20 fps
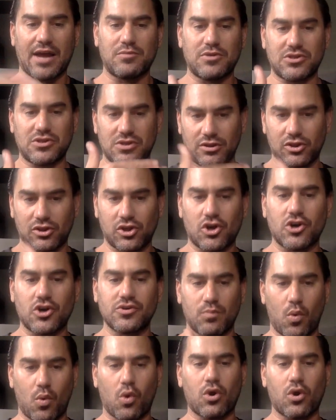is
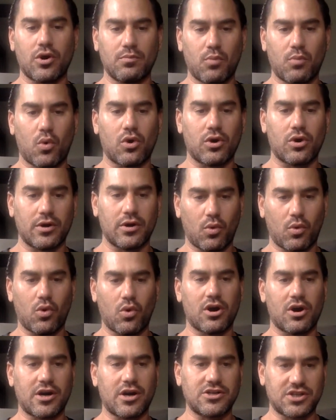learned more and more and
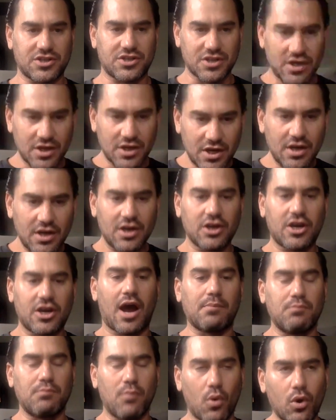more and just
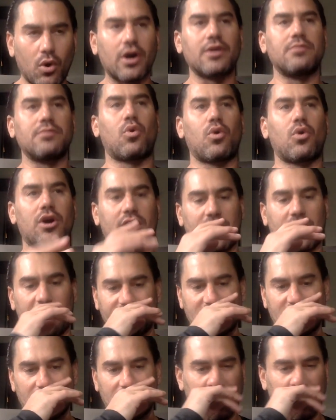got more and more
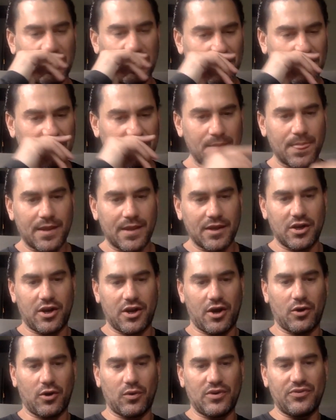comfortable,
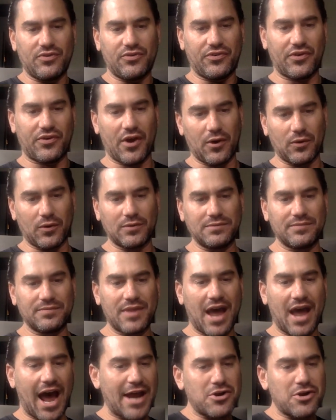and so
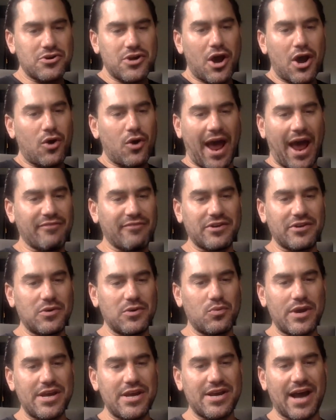I don't know, every
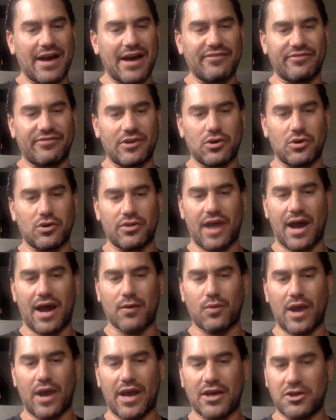week I feel that
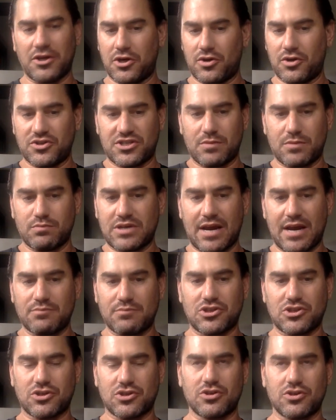way.
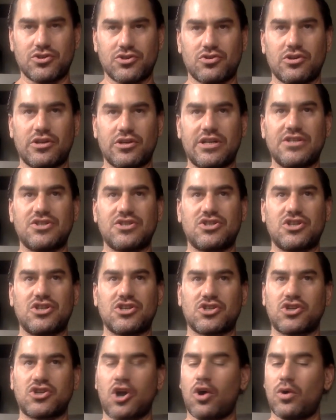Sometimes surgeries
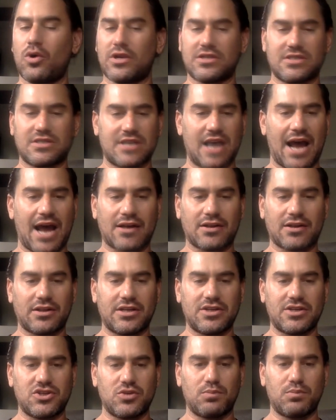just go exactly
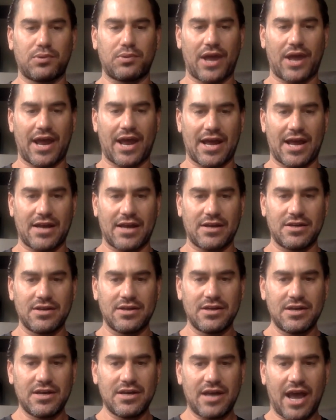as you plan
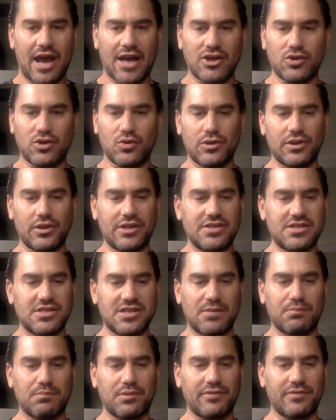and you really
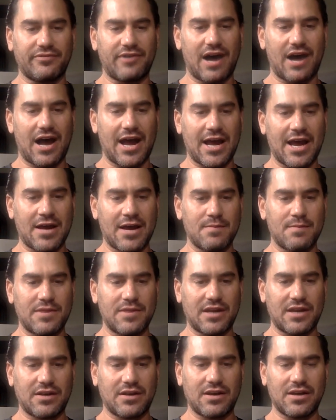simplify them. And
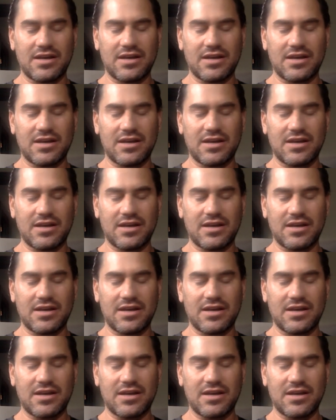then,